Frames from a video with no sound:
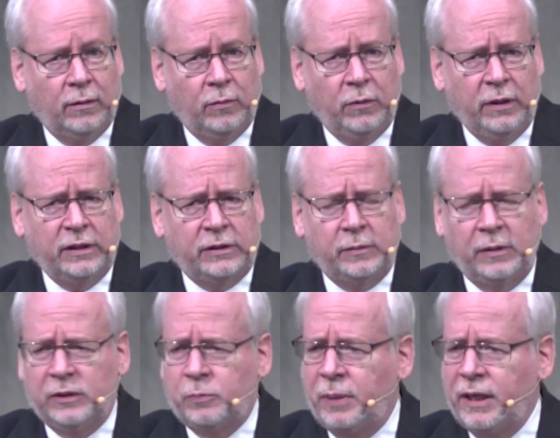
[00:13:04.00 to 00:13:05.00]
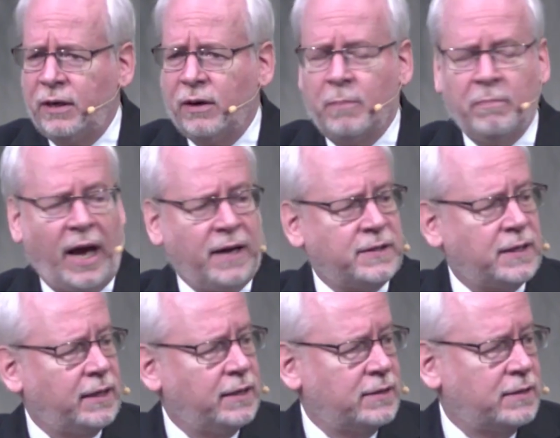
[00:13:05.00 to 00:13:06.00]
what is Peter a
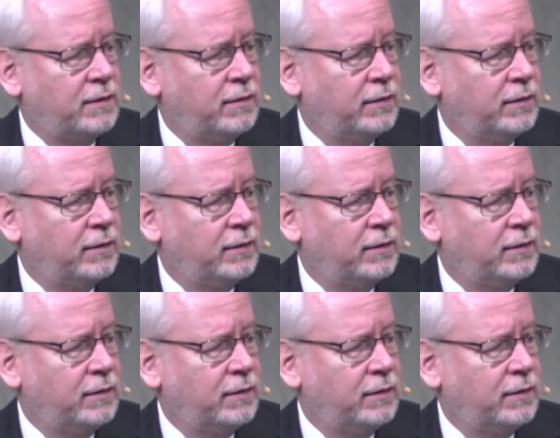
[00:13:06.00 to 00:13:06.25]
masochist?